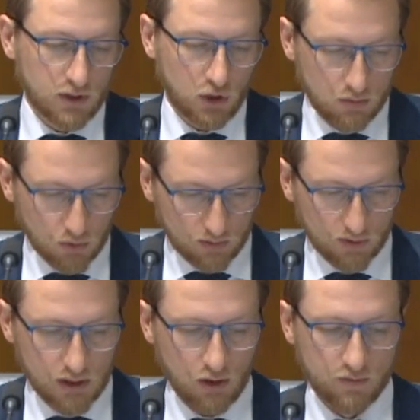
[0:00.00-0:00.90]

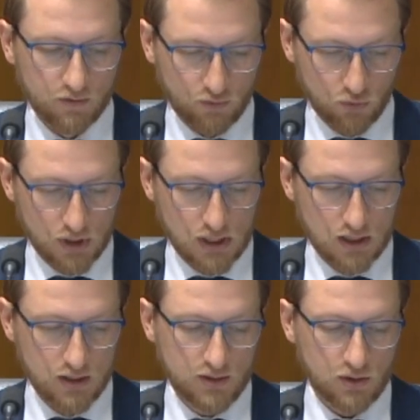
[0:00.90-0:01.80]
cumulatively over 4
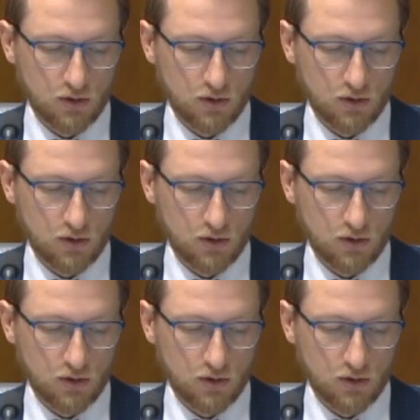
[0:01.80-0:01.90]
years